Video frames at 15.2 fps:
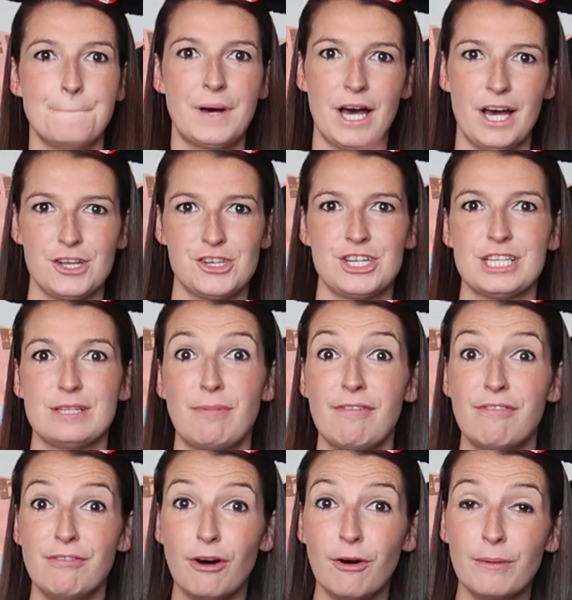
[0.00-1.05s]
purchased
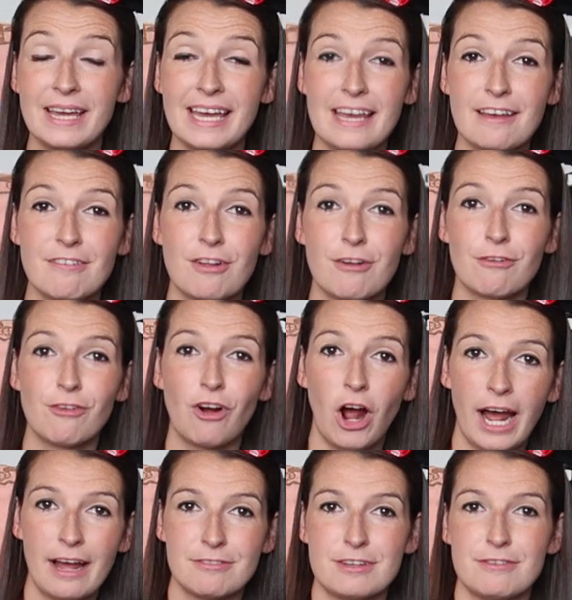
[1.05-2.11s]
before we even
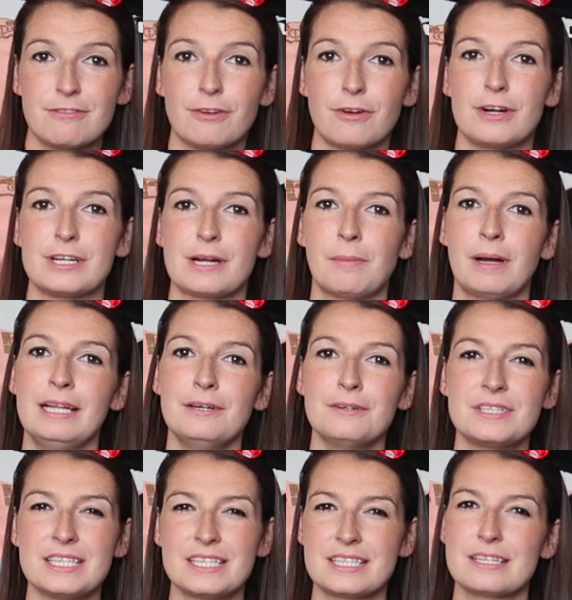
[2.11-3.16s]
arrived in Florida, my
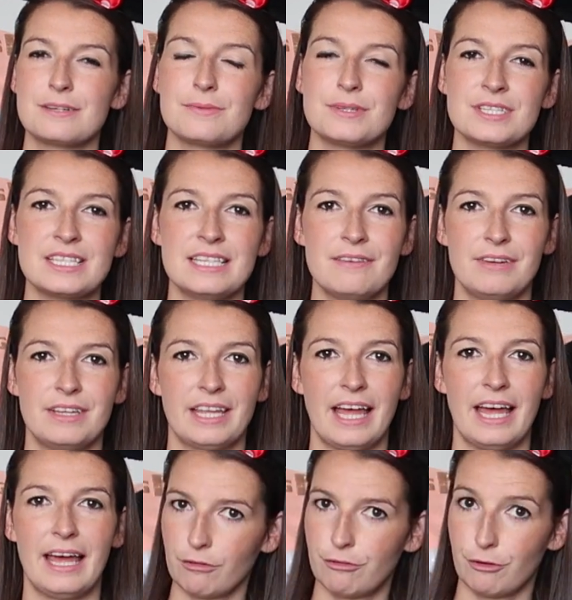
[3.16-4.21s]
little sister was living
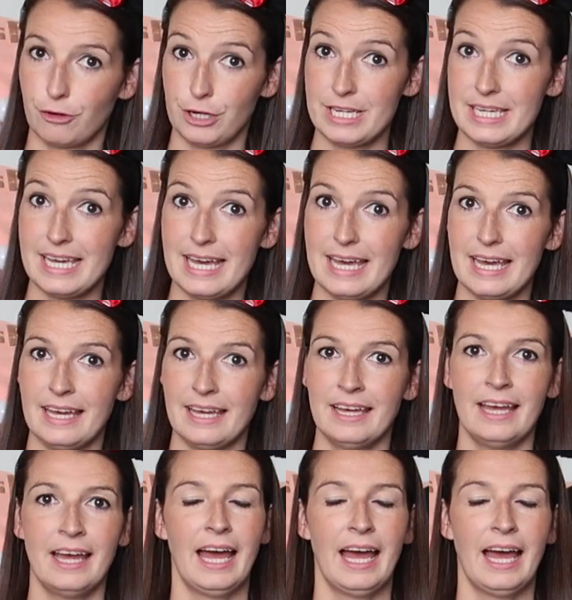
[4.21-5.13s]
there for a year